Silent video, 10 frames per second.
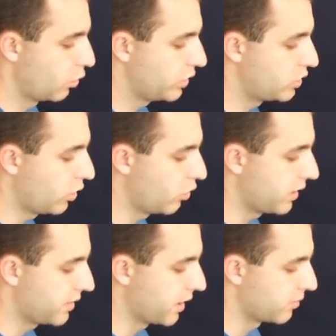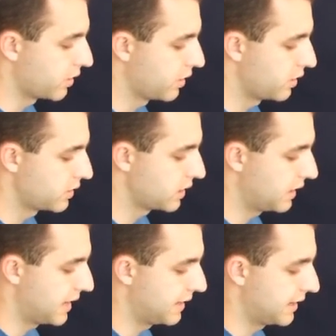We don't want them to
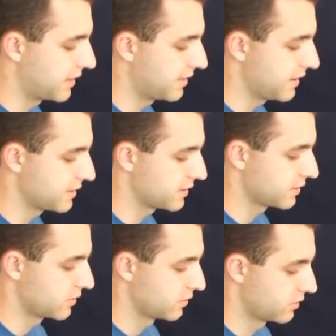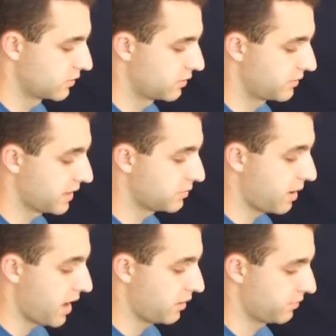lie like this. That's
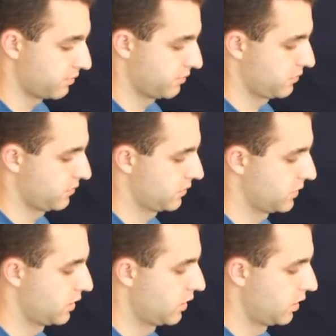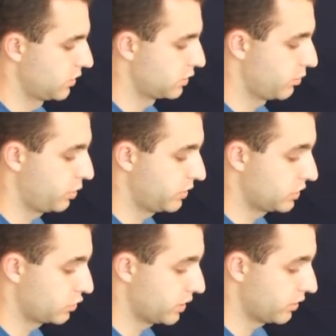bad. So we put the
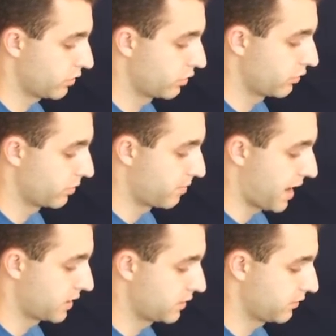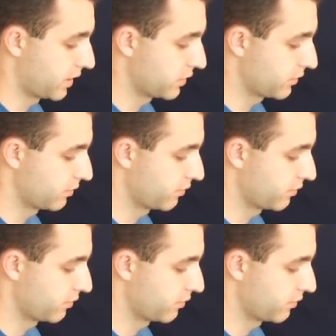string through from back to front,